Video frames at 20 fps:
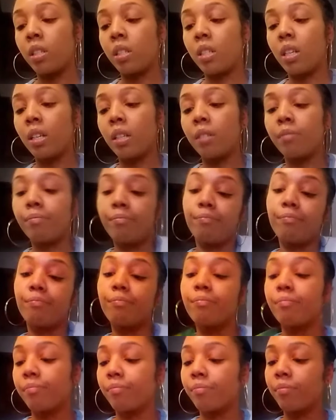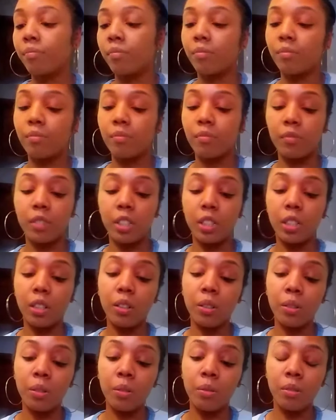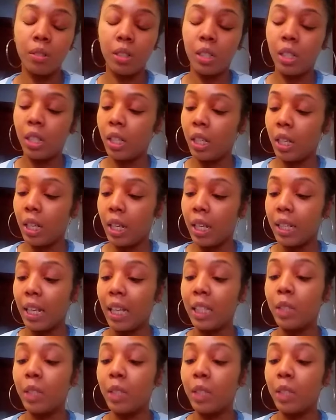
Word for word: I got. They want to help you out. So that's what I have for you, Geminis.